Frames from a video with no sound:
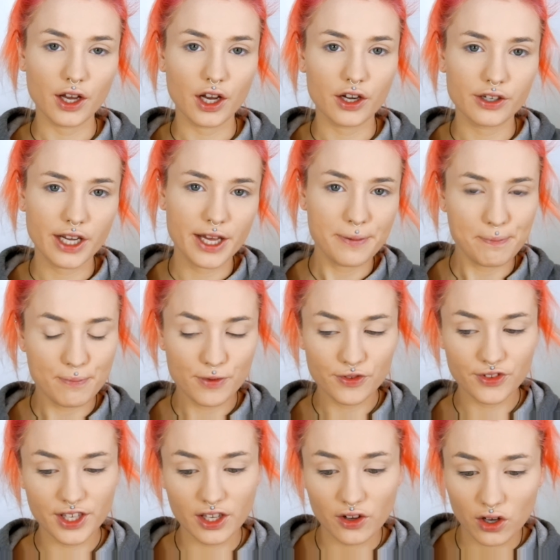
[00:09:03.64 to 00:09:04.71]
Alright,
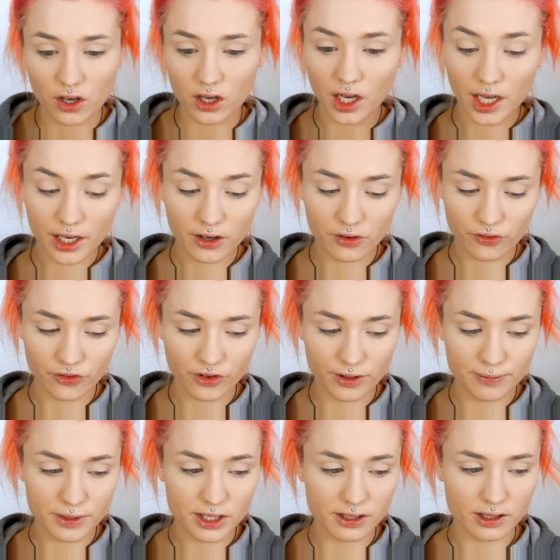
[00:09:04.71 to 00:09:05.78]
moving on
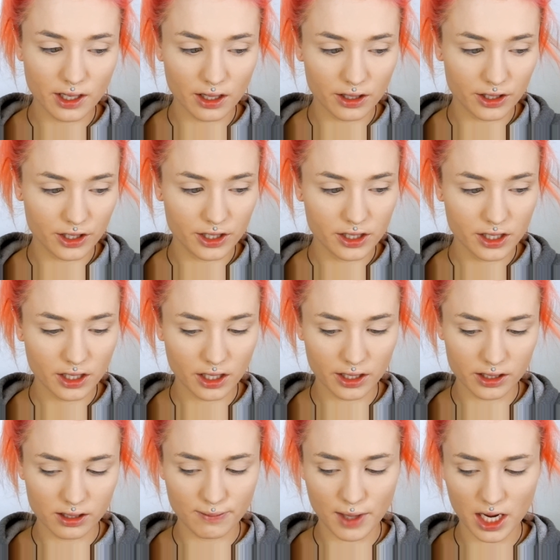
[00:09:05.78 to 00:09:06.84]
from Stellar
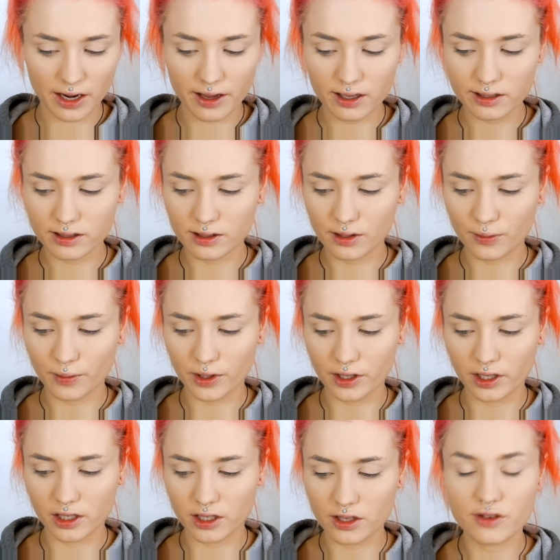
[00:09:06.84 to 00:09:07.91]
Cosmetics, we're
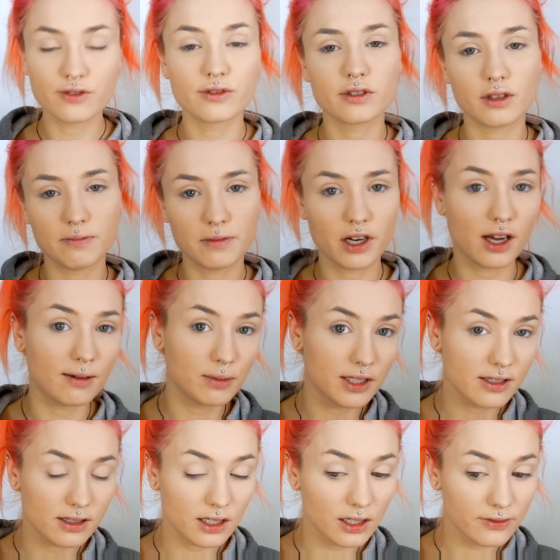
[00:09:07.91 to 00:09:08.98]
going to use some Nabla
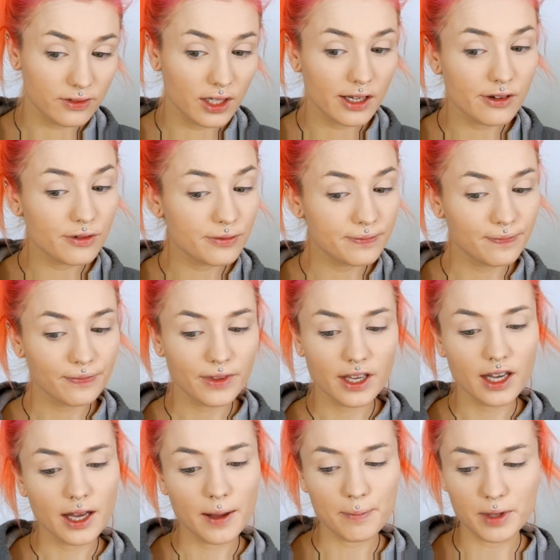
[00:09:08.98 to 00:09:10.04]
stuff now,
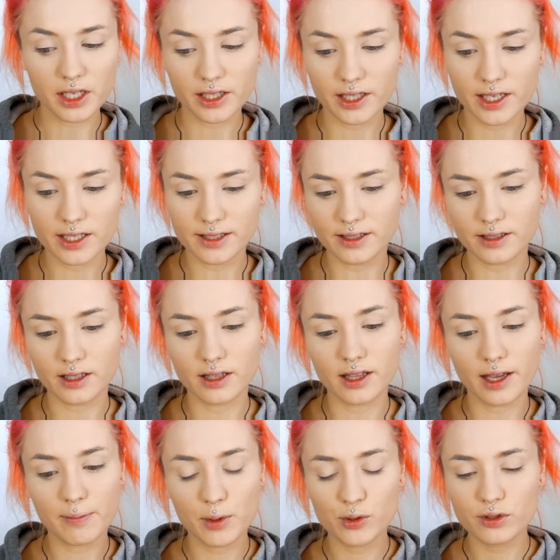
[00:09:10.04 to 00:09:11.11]
because
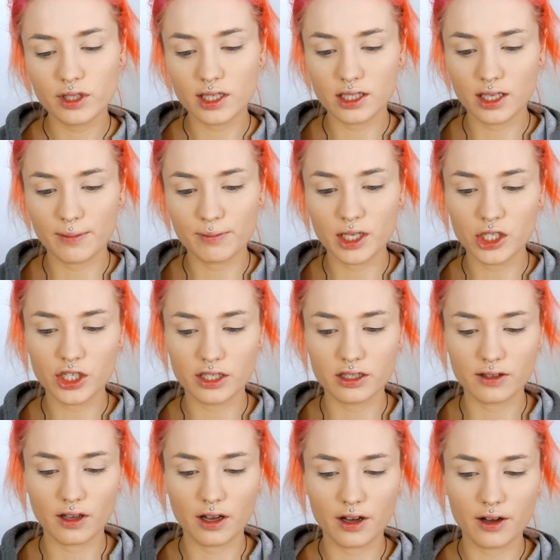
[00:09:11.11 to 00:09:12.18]
they mostly sent me
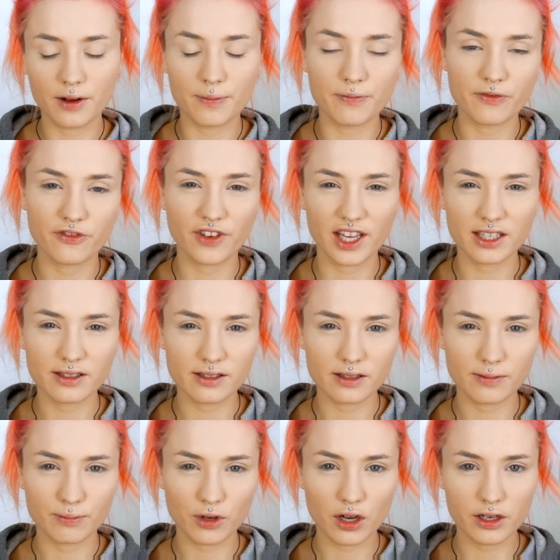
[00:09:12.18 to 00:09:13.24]
just face
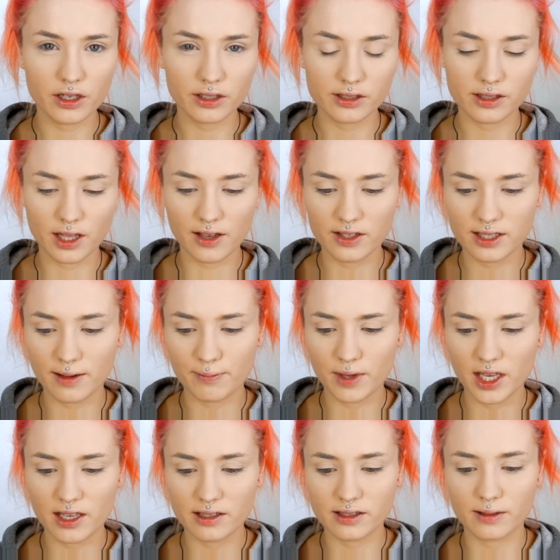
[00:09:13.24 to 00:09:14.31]
products. They sent
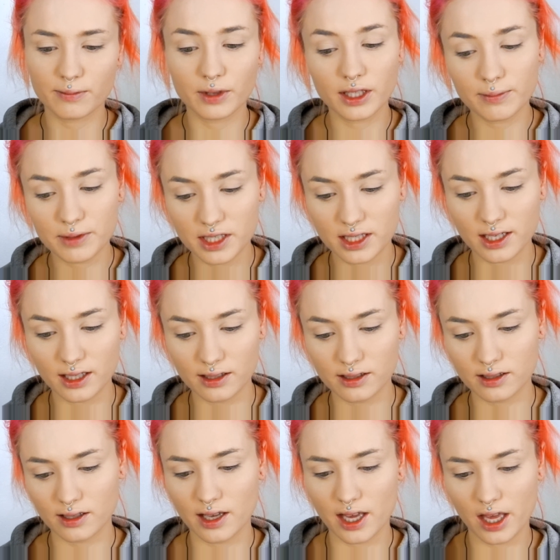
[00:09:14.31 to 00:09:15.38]
me some
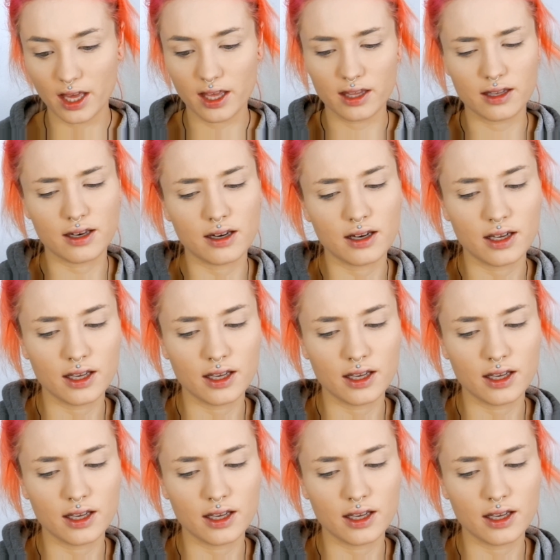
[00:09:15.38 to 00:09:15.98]
lipsticks and